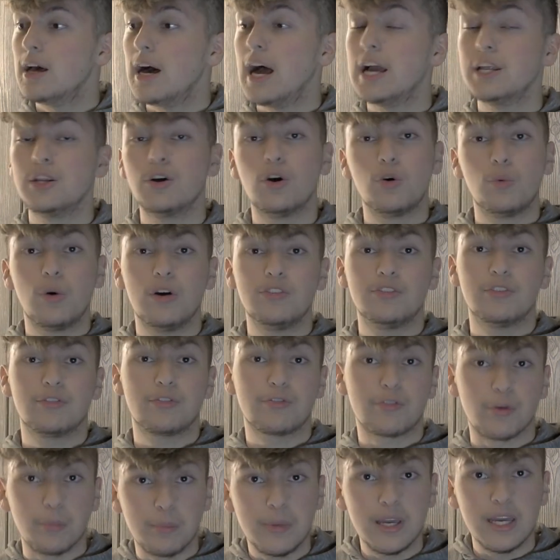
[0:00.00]
I know it wasn't
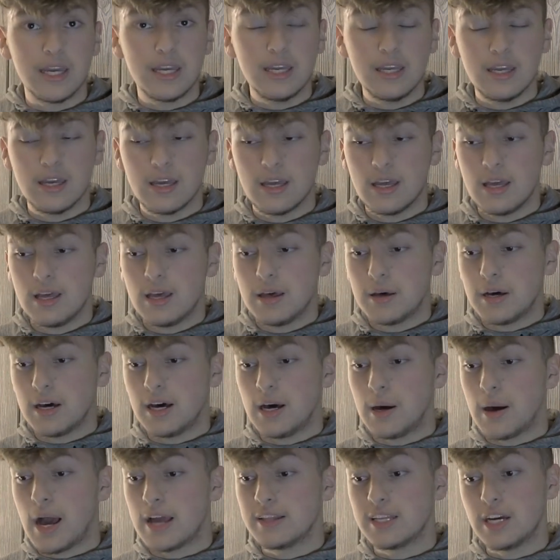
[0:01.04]
for me.
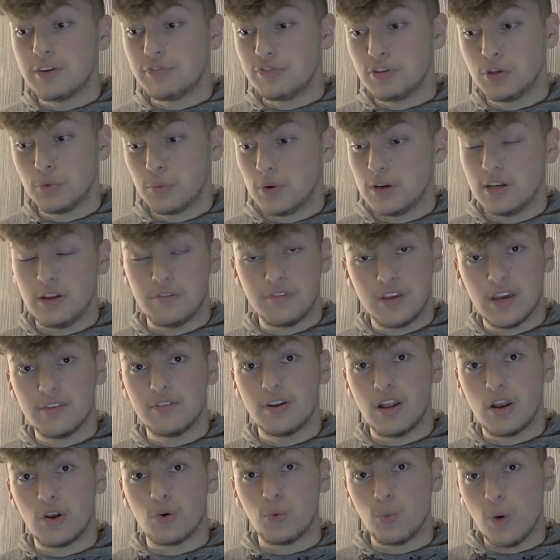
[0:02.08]
I definitely wouldn't have
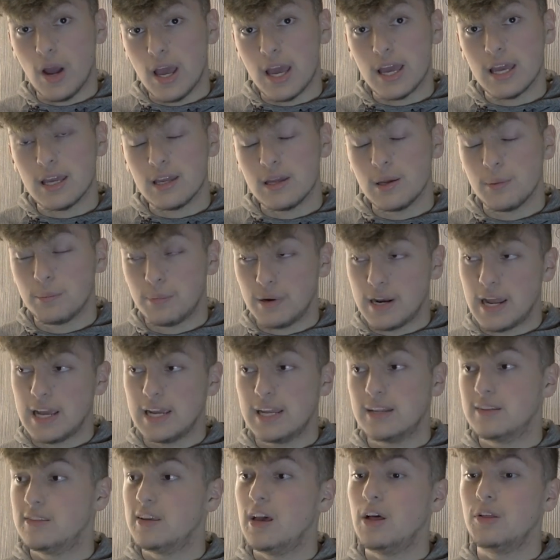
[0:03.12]
given it away, but I
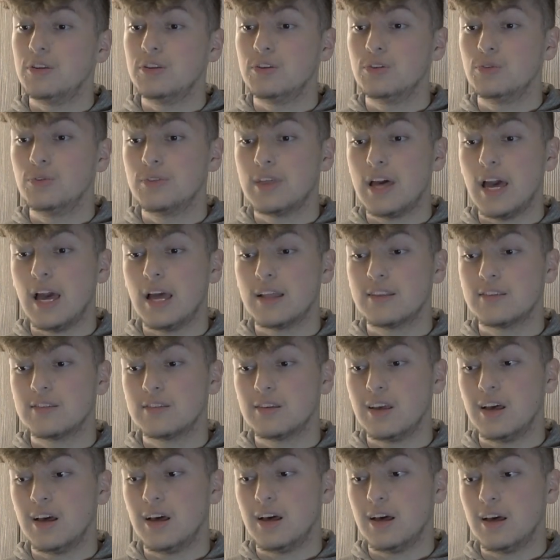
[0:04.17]
can tell you
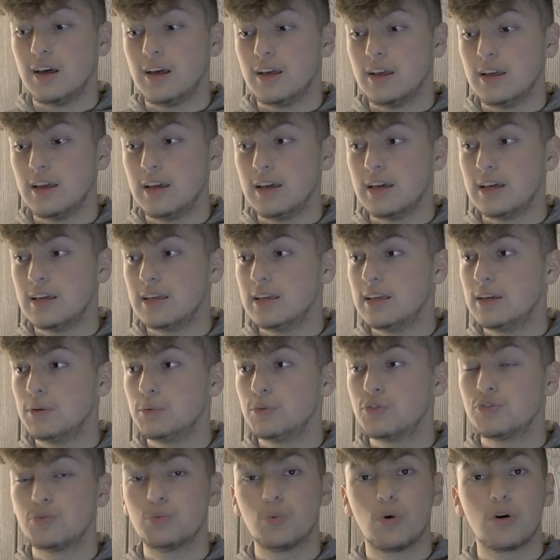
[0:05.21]
that it
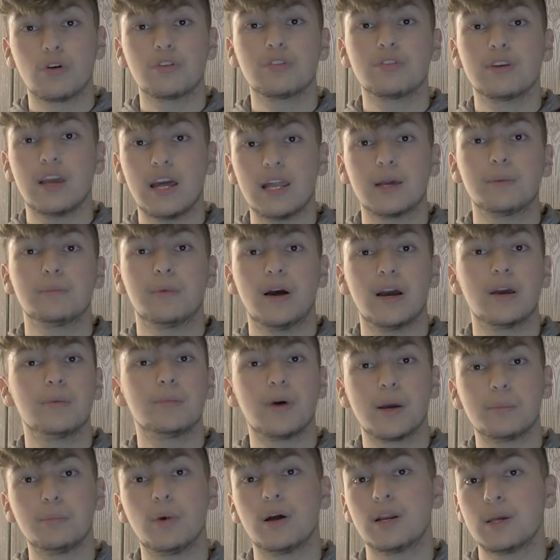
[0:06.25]
was worth getting
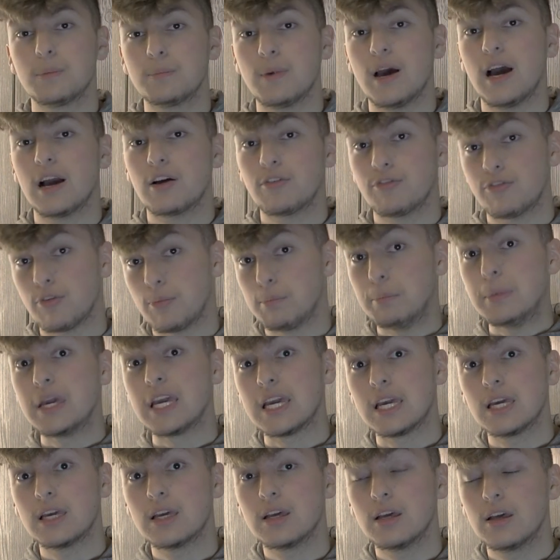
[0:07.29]
my money back for
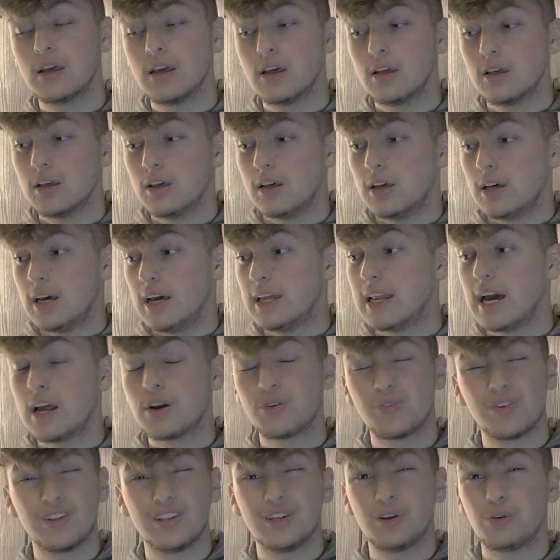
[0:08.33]
me. And I
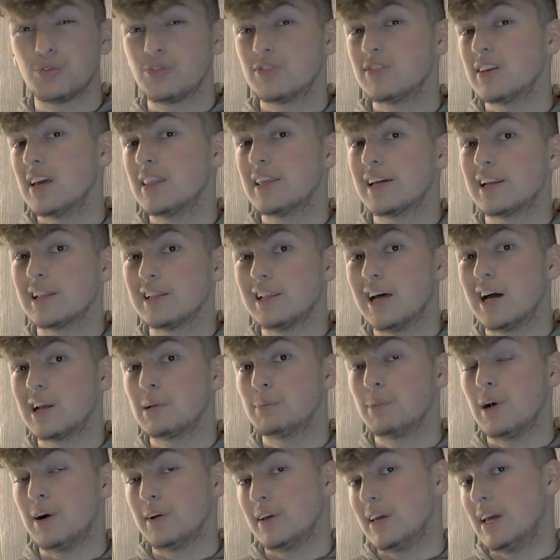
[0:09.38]
really don't say that a lot
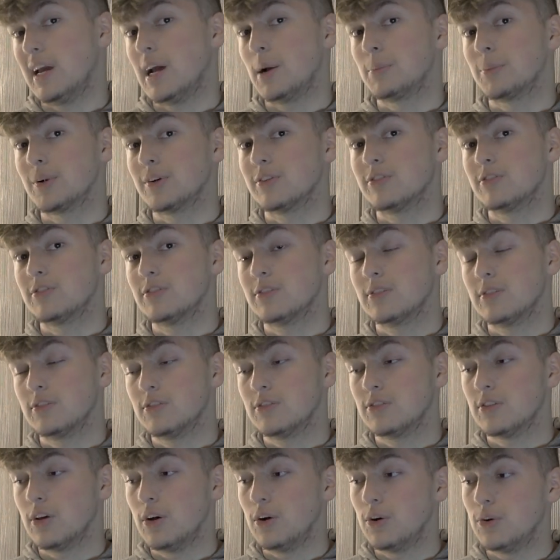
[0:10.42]
about cameras.
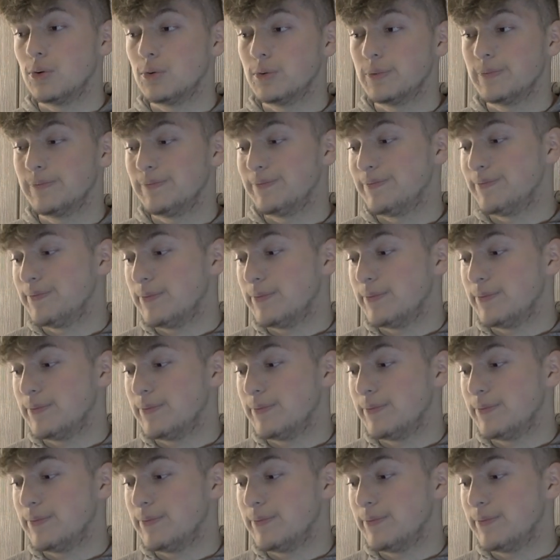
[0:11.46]
So